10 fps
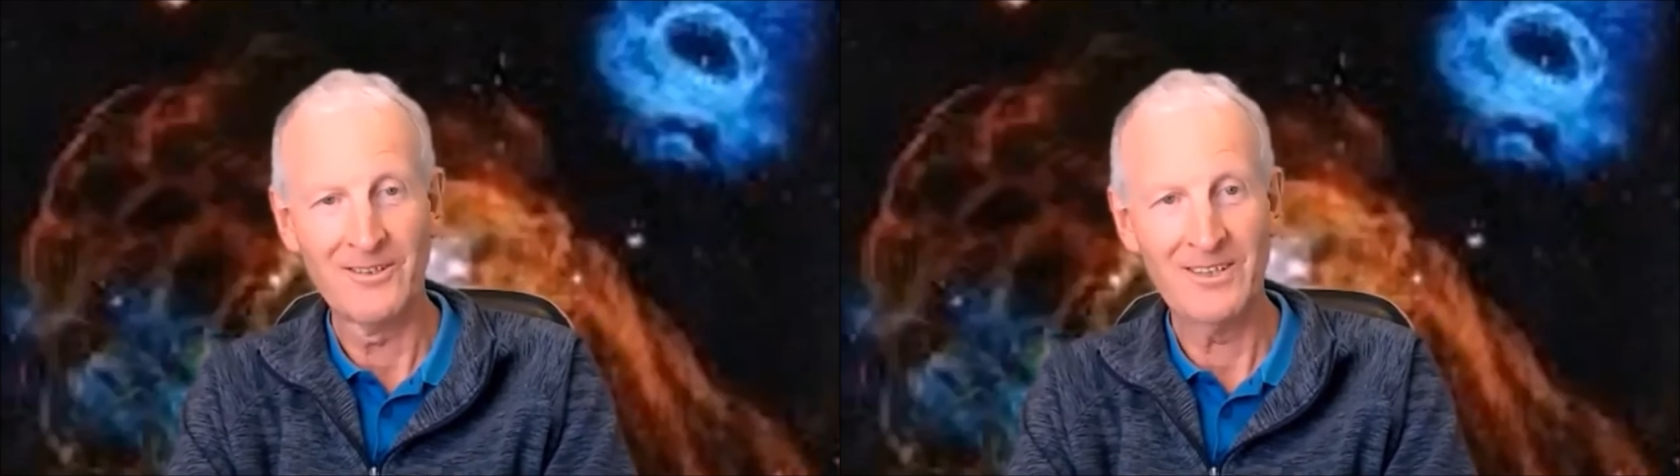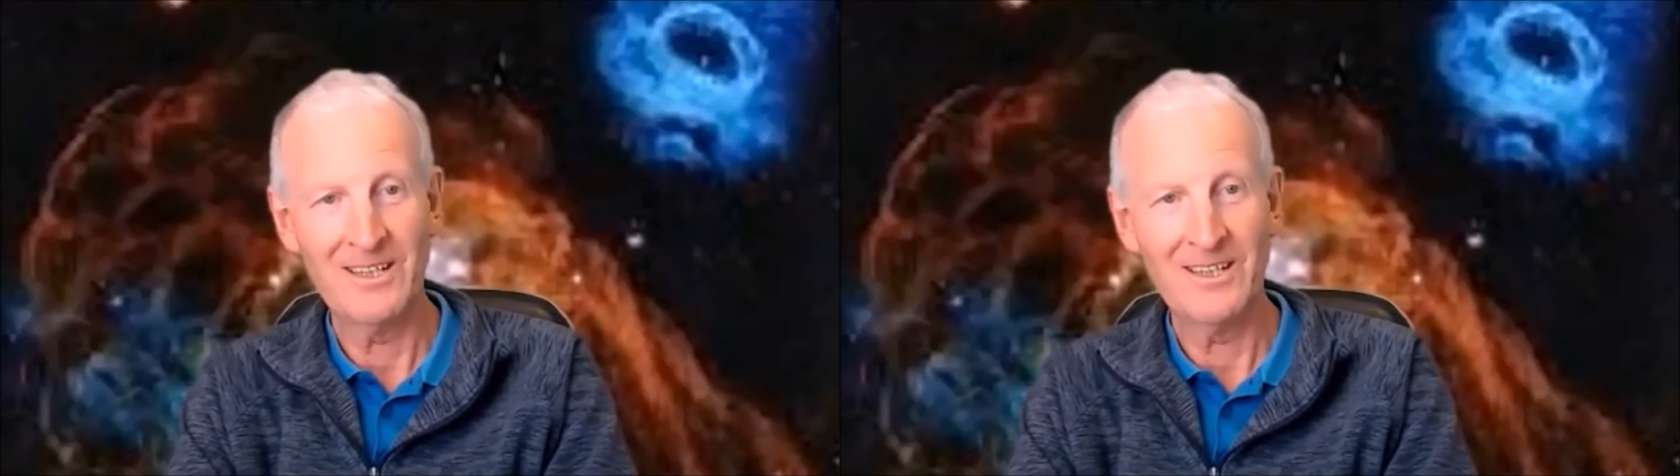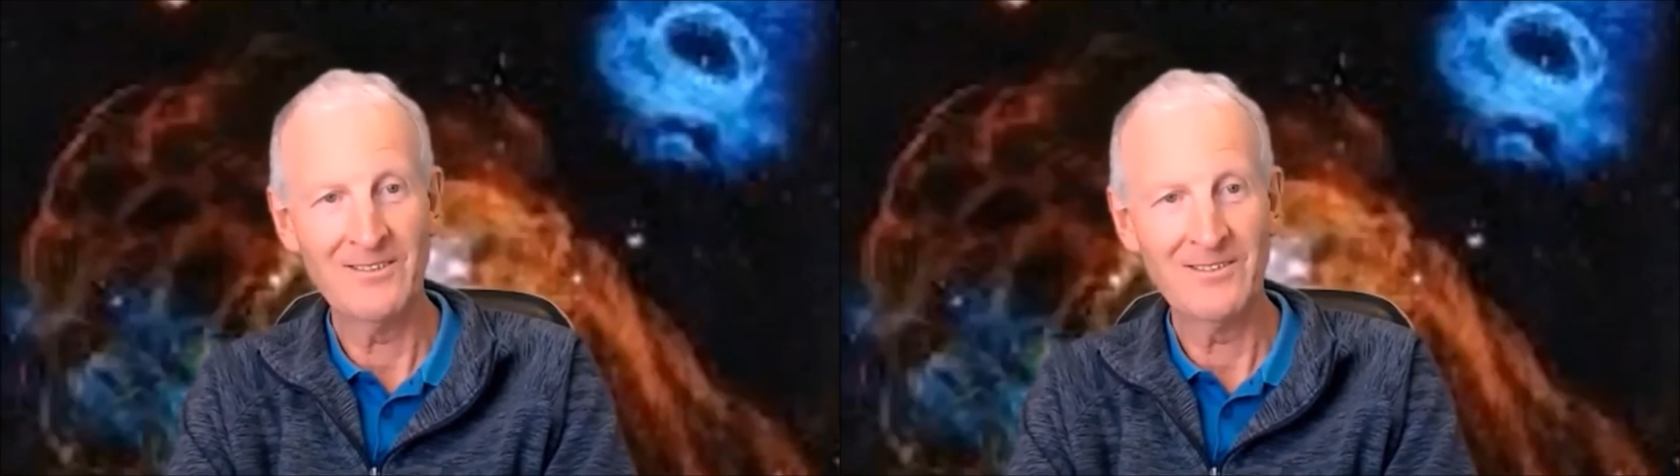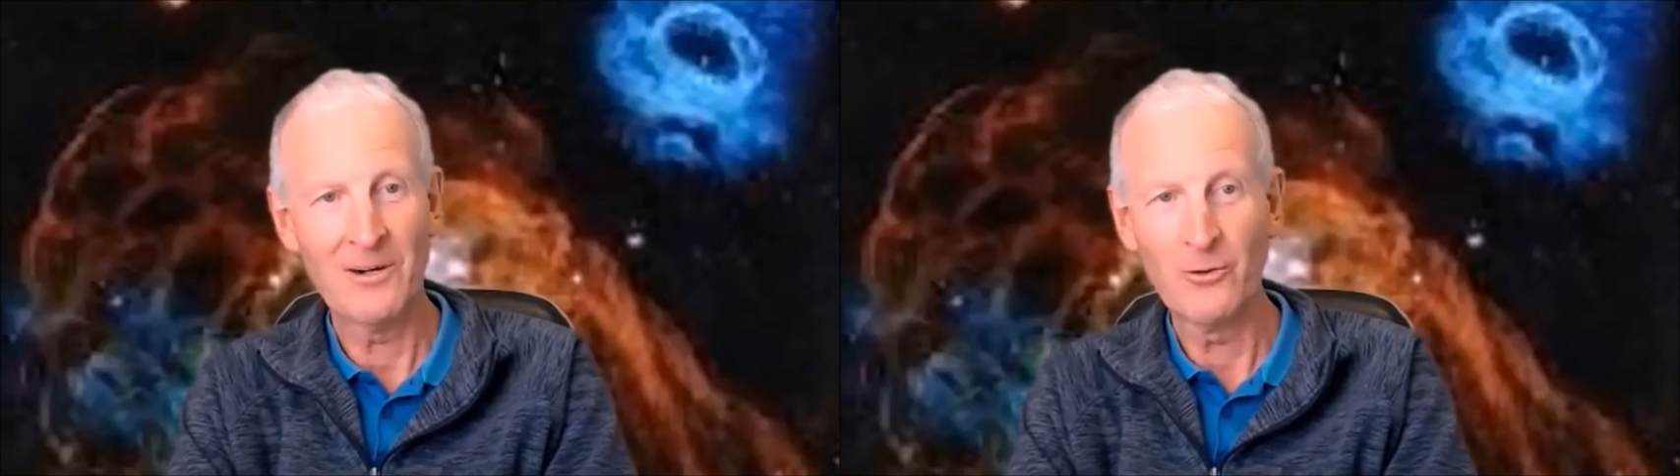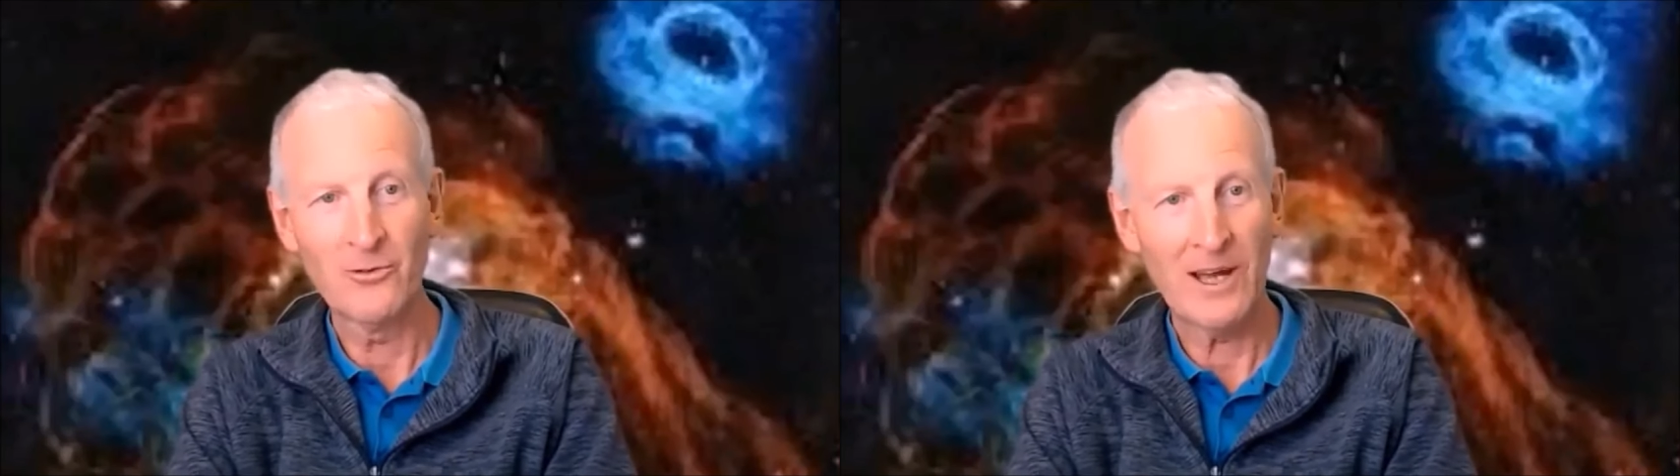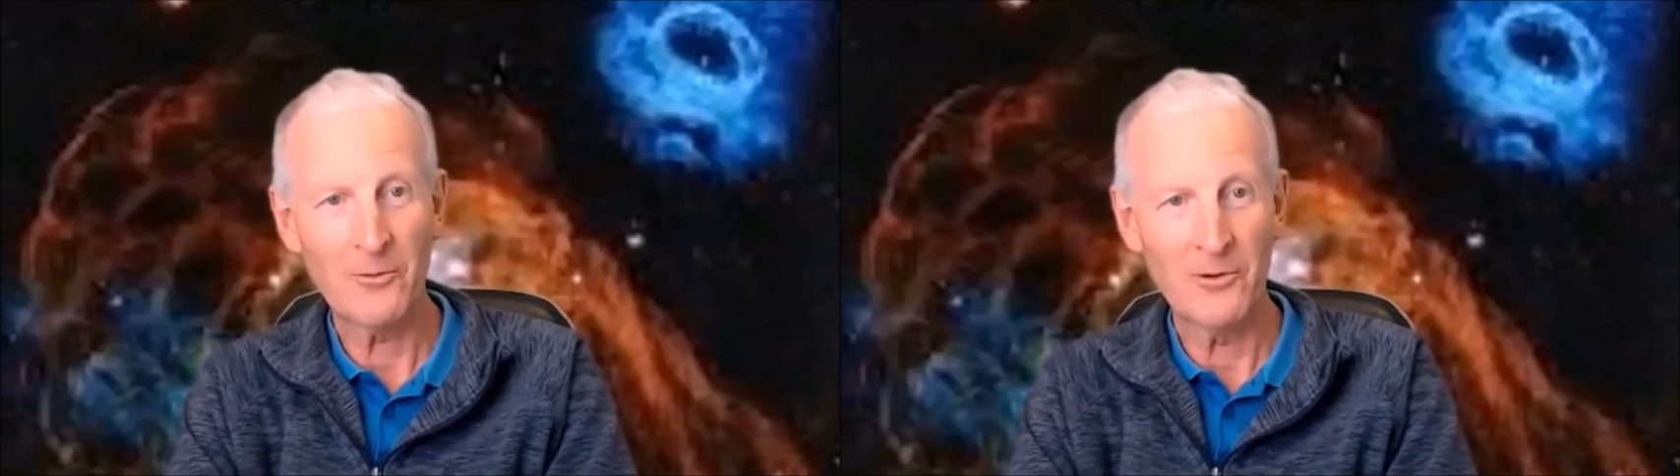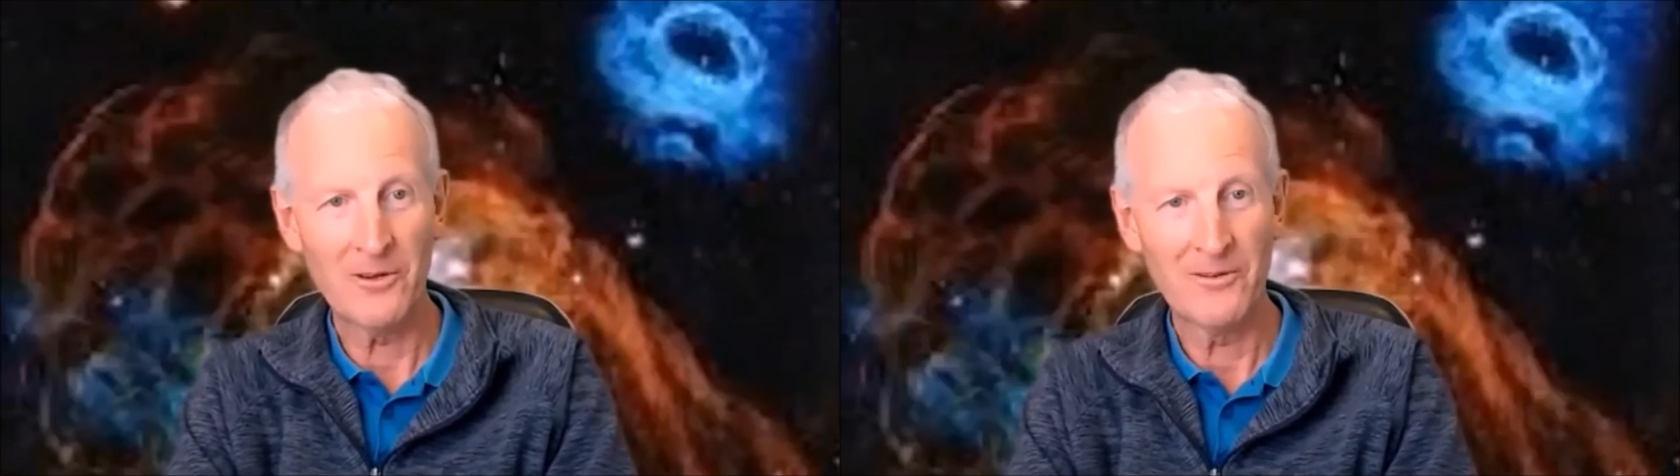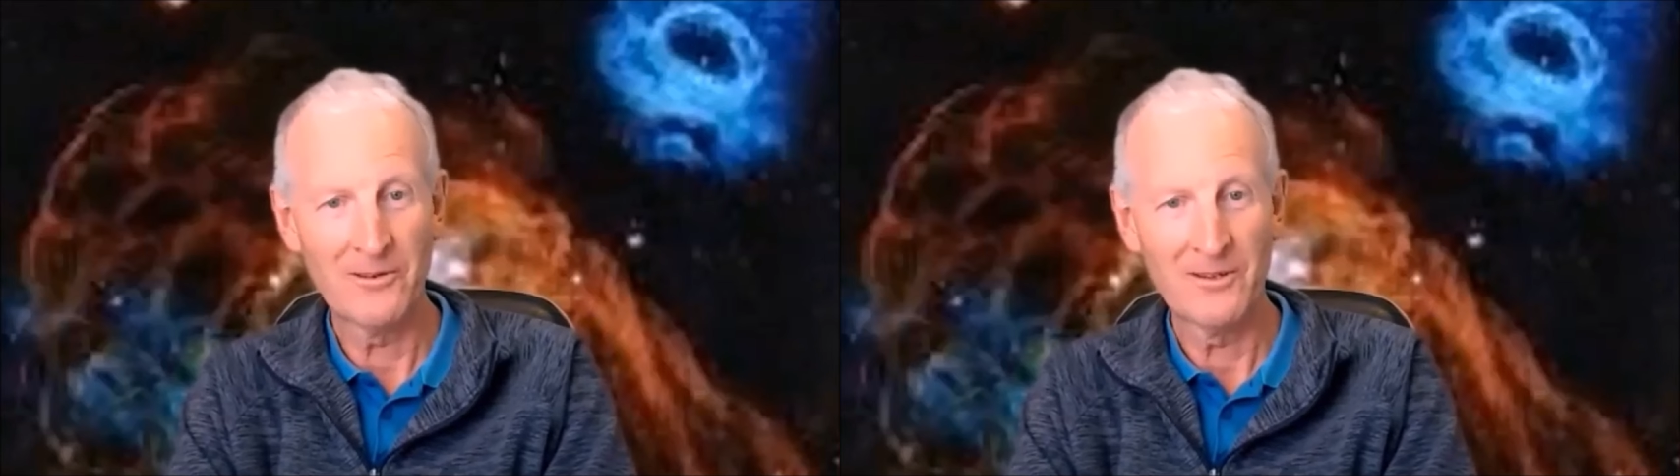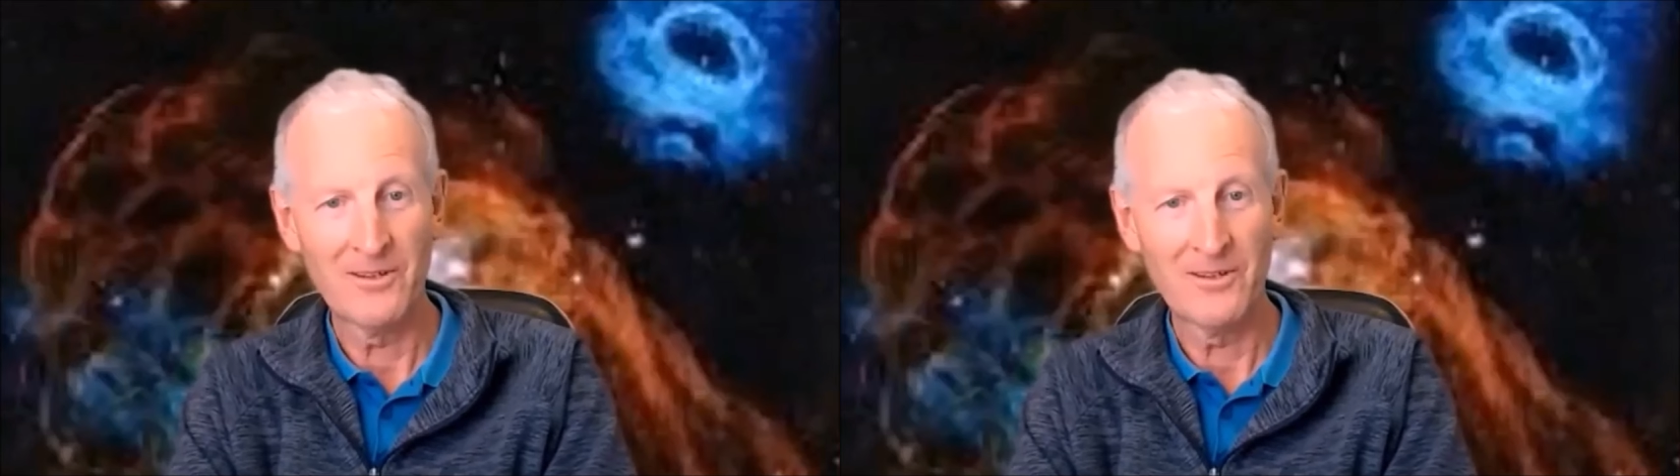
You know, they're all dealt with.